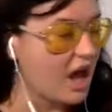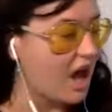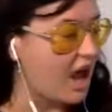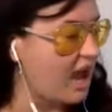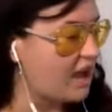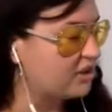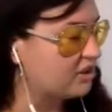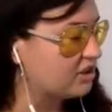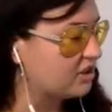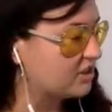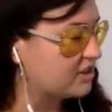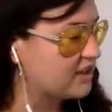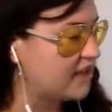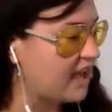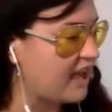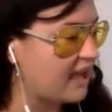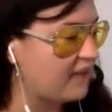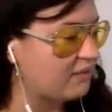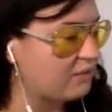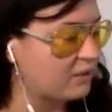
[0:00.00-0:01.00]
I looked
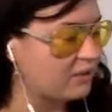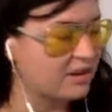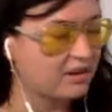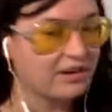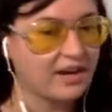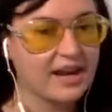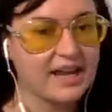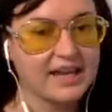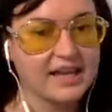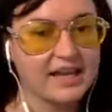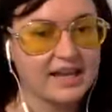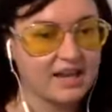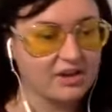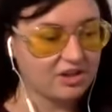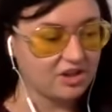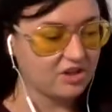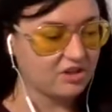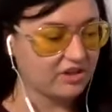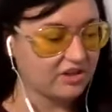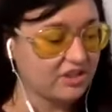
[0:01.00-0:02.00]
at where they were hanging out,
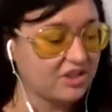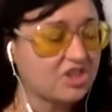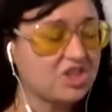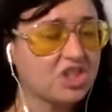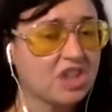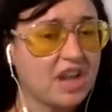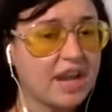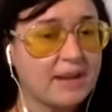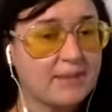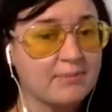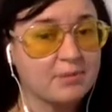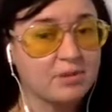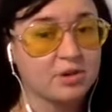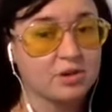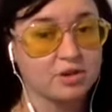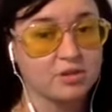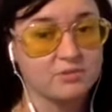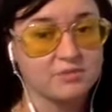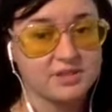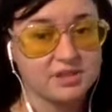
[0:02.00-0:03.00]
you know, like the chamber
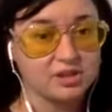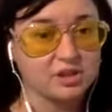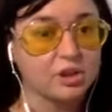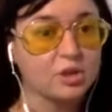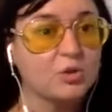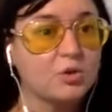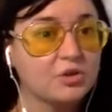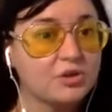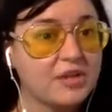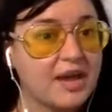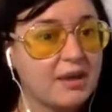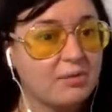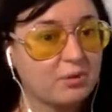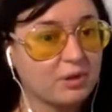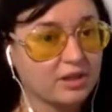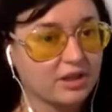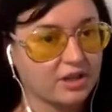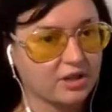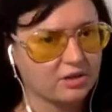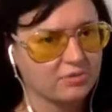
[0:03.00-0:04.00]
groups, the local
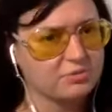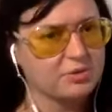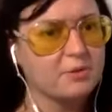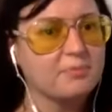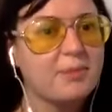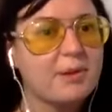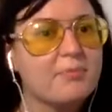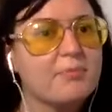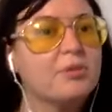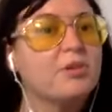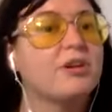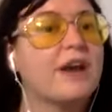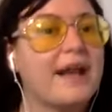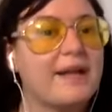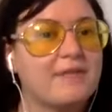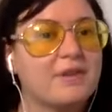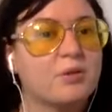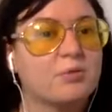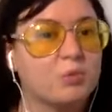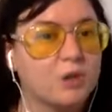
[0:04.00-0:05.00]
networking groups, where people are
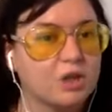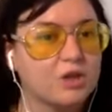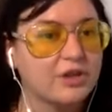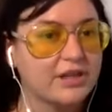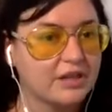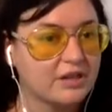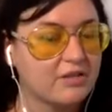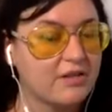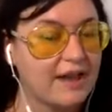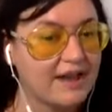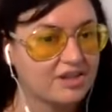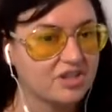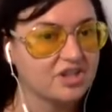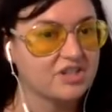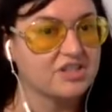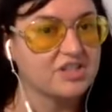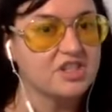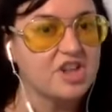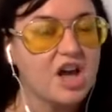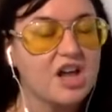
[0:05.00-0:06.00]
having real
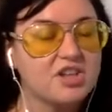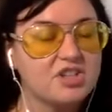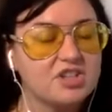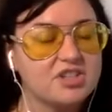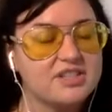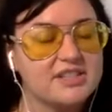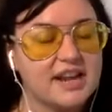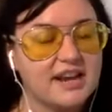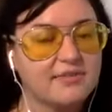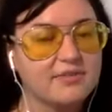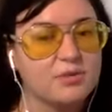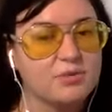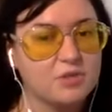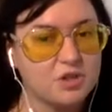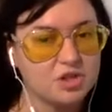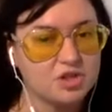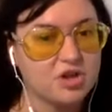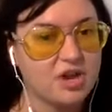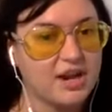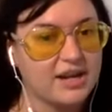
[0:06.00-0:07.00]
interactions, not just everyone
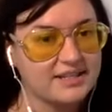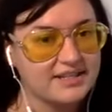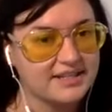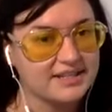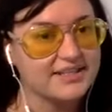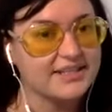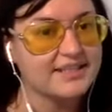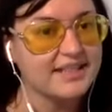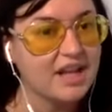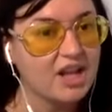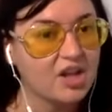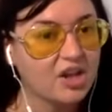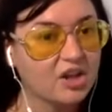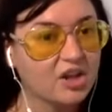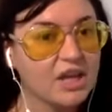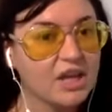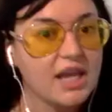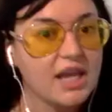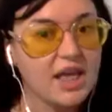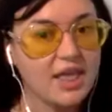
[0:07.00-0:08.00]
trying to
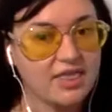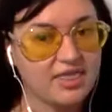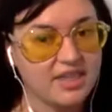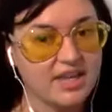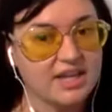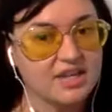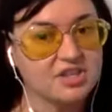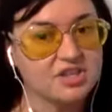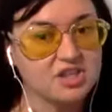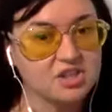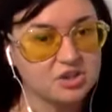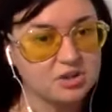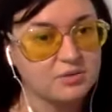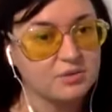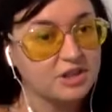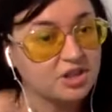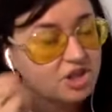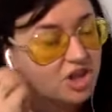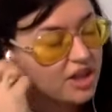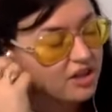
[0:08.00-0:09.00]
sell things to
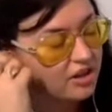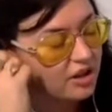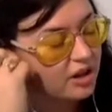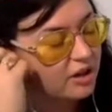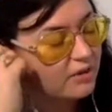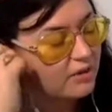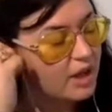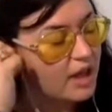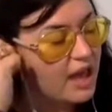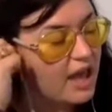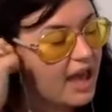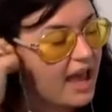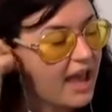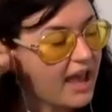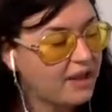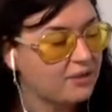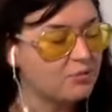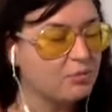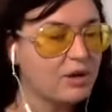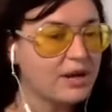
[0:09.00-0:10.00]
each other.
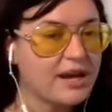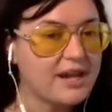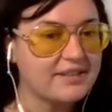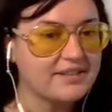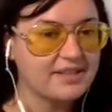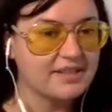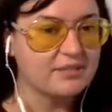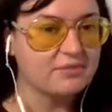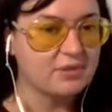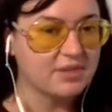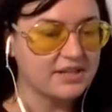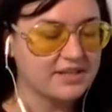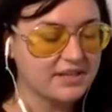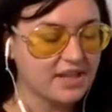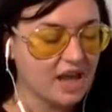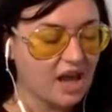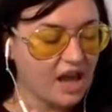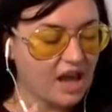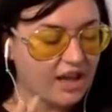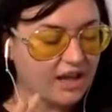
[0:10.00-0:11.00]
And what I did was
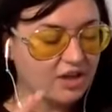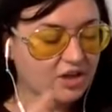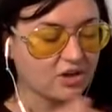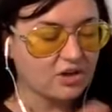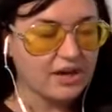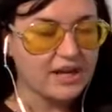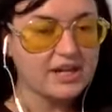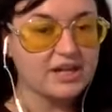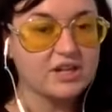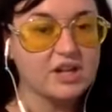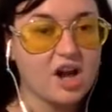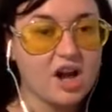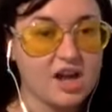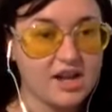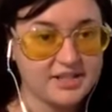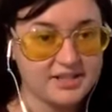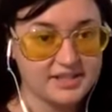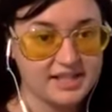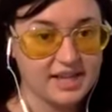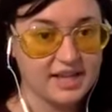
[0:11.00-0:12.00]
I created
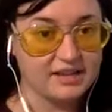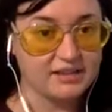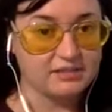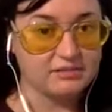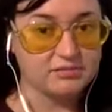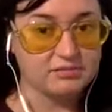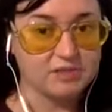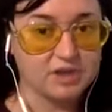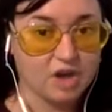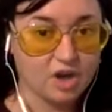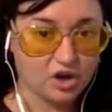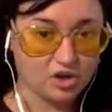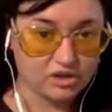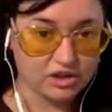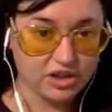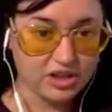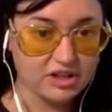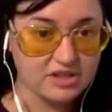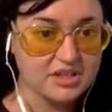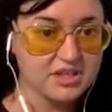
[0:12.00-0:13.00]
content.
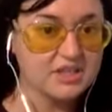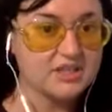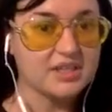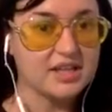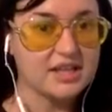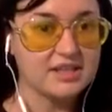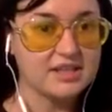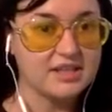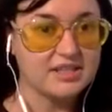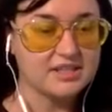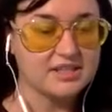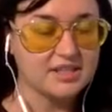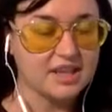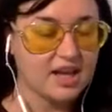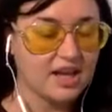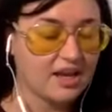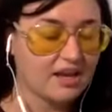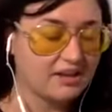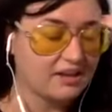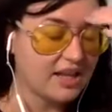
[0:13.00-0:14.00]
Earlier in this
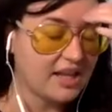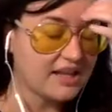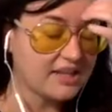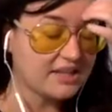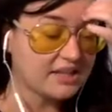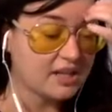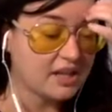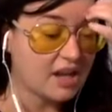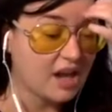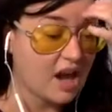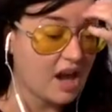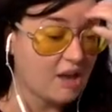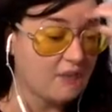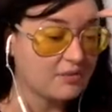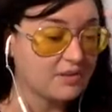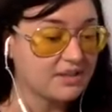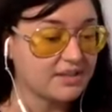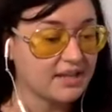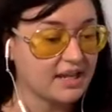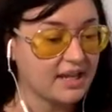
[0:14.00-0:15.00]
lesson, I
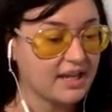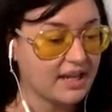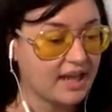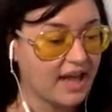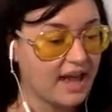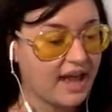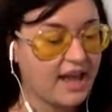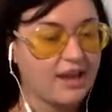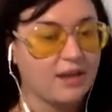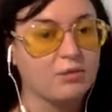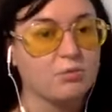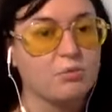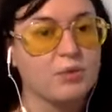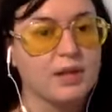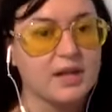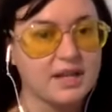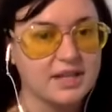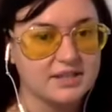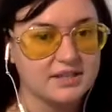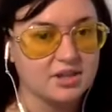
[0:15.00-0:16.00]
was saying, hey,
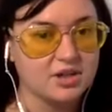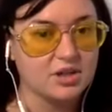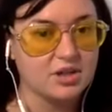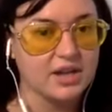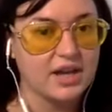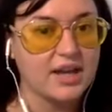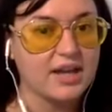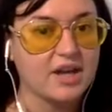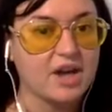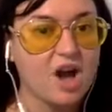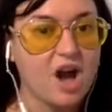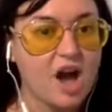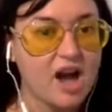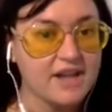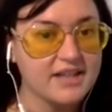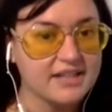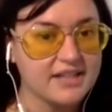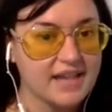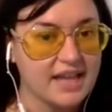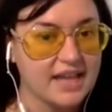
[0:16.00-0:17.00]
we need to create
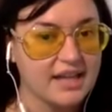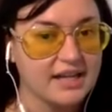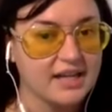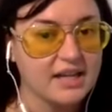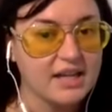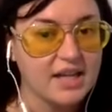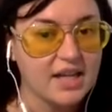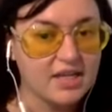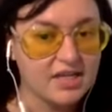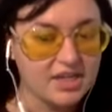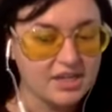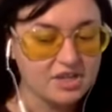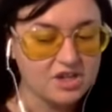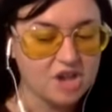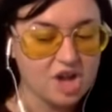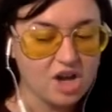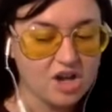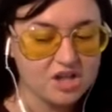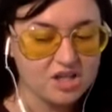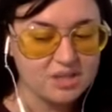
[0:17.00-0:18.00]
content that
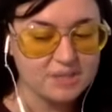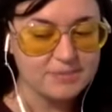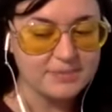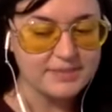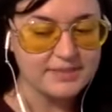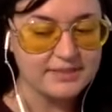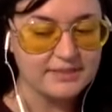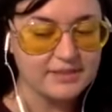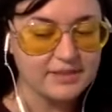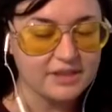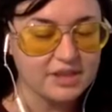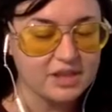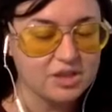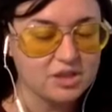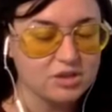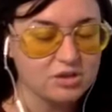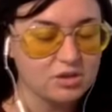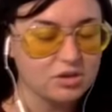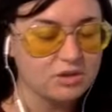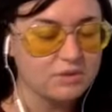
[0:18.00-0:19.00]
talks specifically
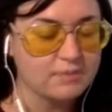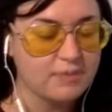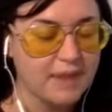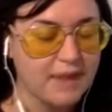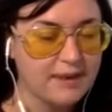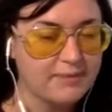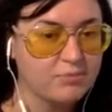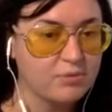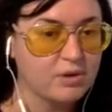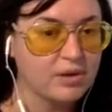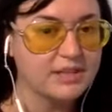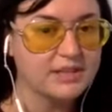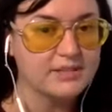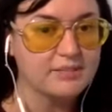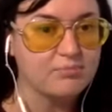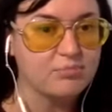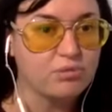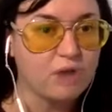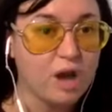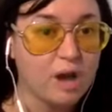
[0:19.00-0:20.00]
to those pain points and
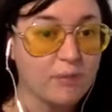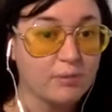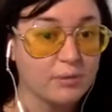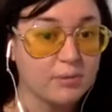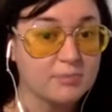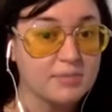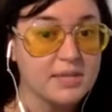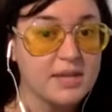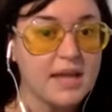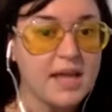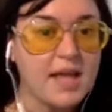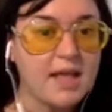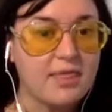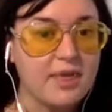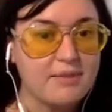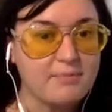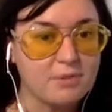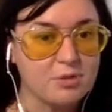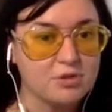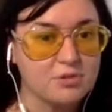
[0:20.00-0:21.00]
problems
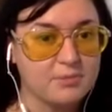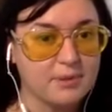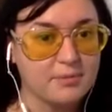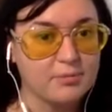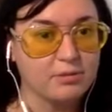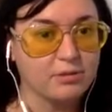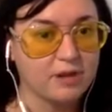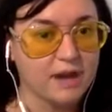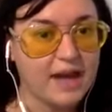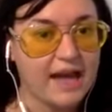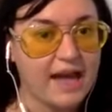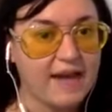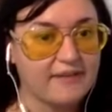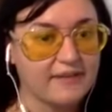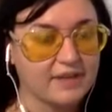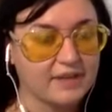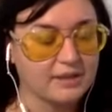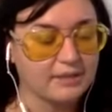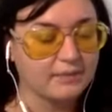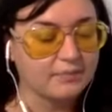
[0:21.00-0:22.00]
that most people are
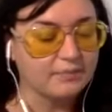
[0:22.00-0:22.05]
having.